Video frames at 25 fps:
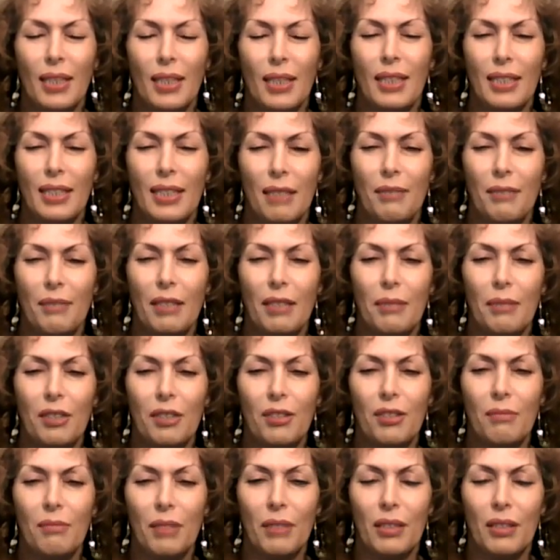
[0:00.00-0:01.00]
something about
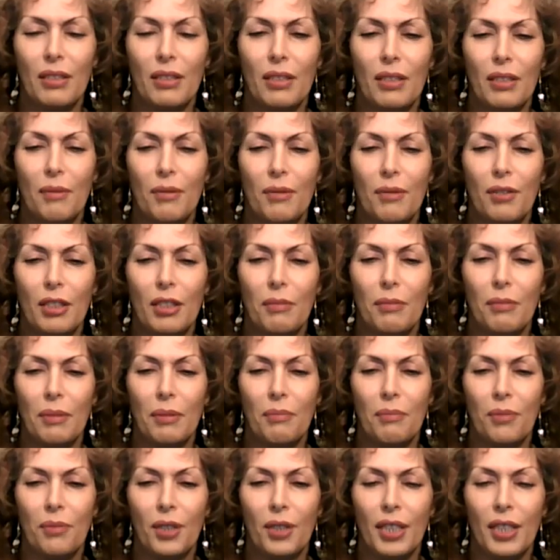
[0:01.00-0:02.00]
your mother's coming through a little bit
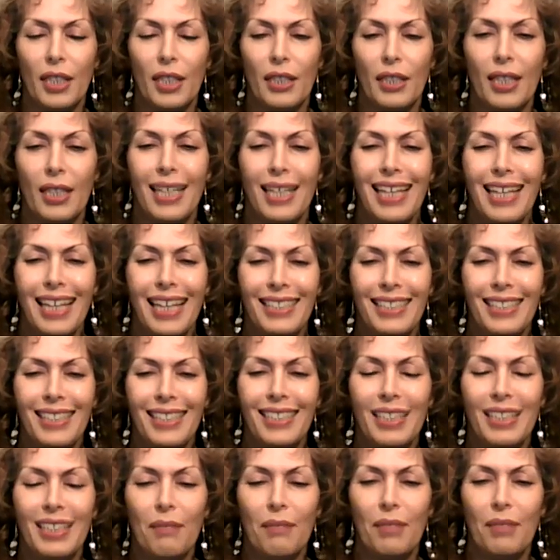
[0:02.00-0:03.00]
more here. I see
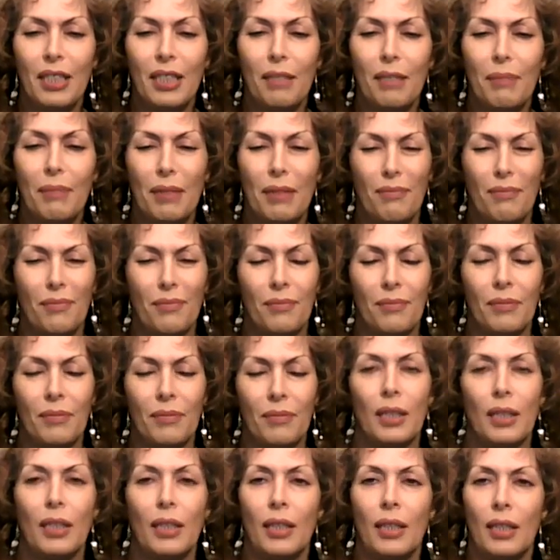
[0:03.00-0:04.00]
something about
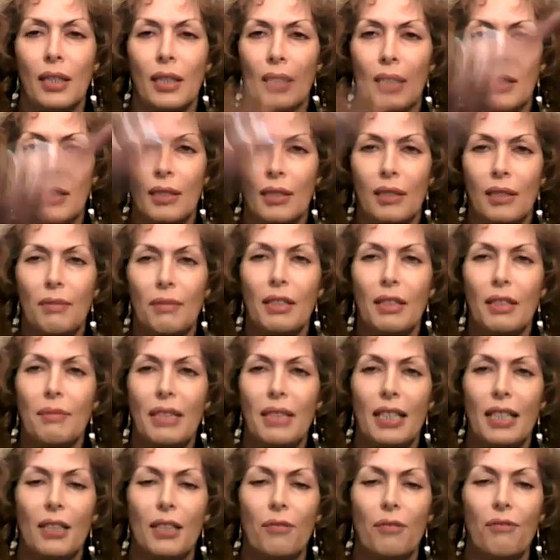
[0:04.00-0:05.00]

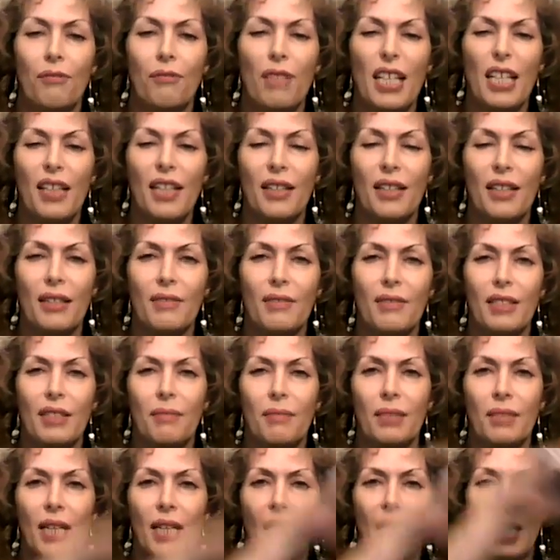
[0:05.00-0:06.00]
like a wreath of
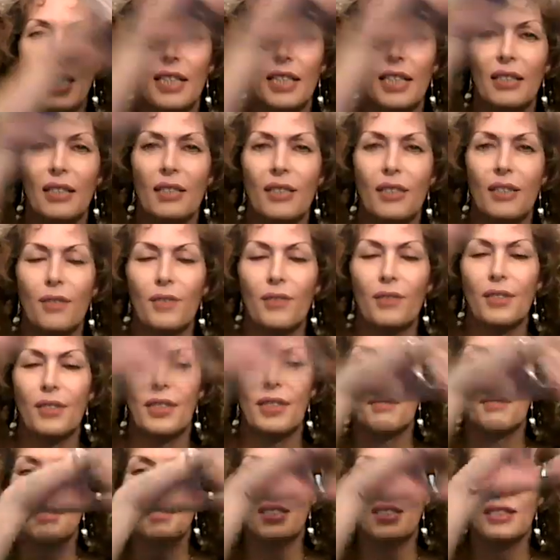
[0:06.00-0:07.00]
some kind. So for
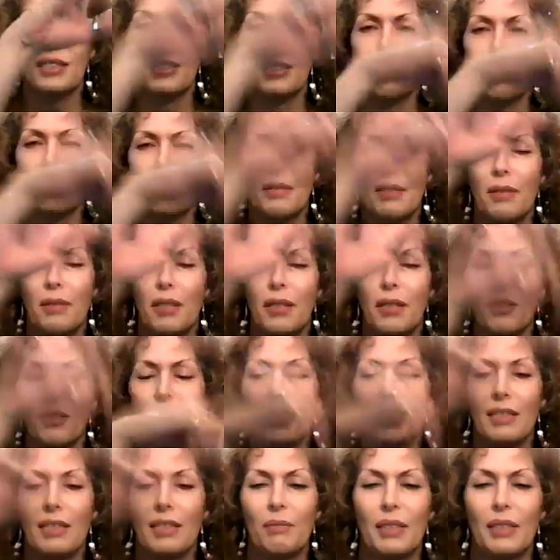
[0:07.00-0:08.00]
some reason, it's something about
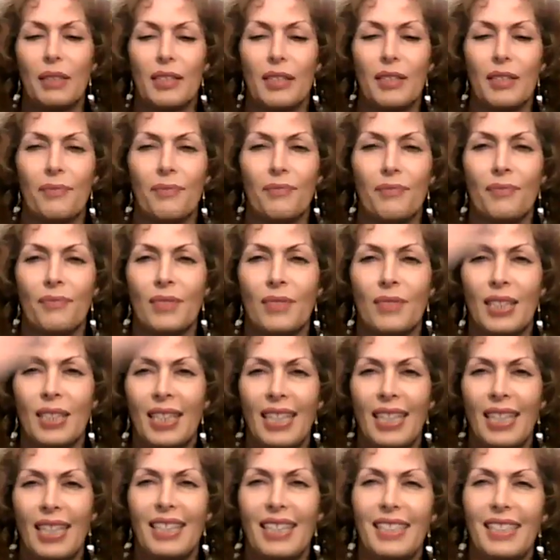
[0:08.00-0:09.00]
Christmas.
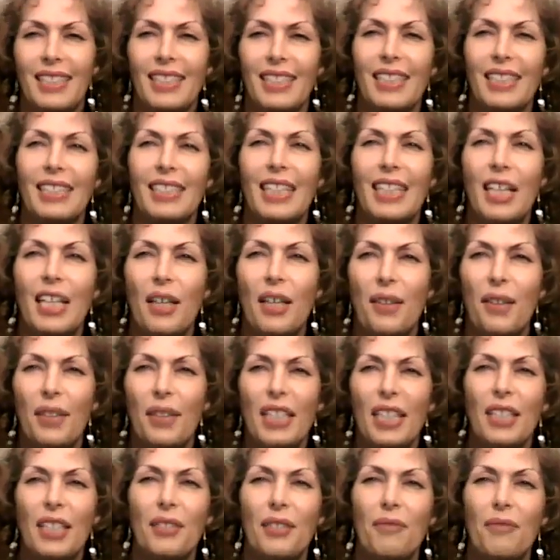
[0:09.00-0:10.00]
And I see these
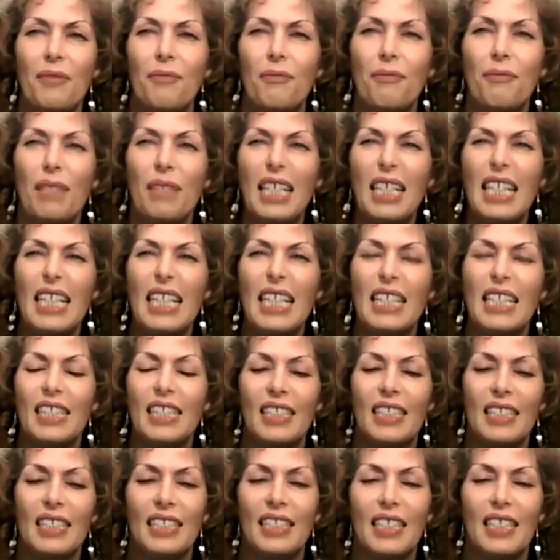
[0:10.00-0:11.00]
thin
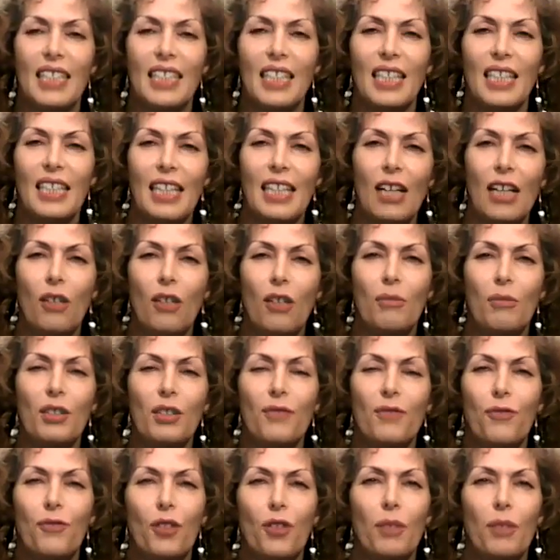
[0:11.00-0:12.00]
reeds that almost
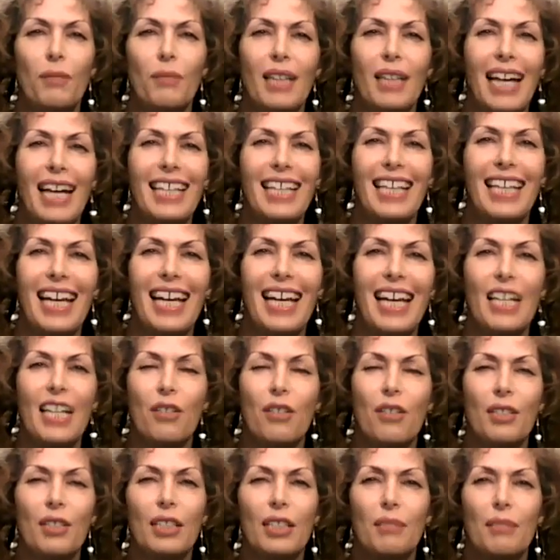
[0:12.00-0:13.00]
form like a
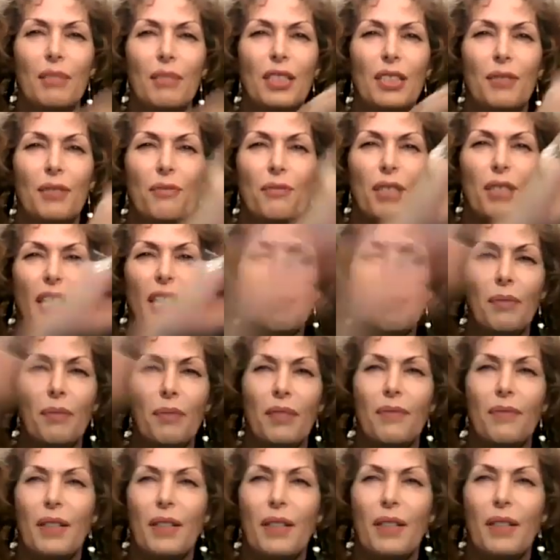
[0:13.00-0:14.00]
Christmas wreath,
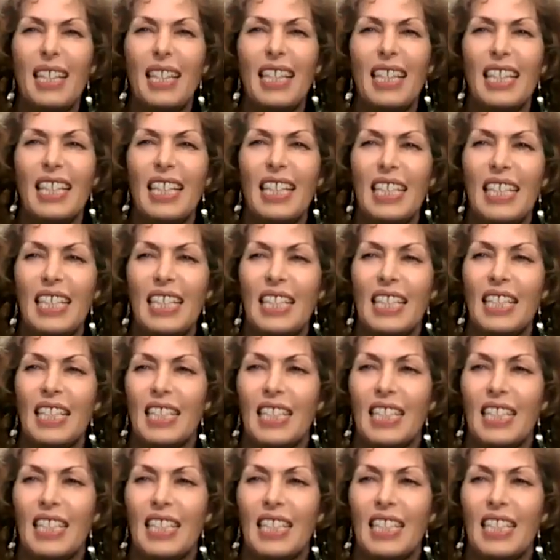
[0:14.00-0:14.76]
but very thin,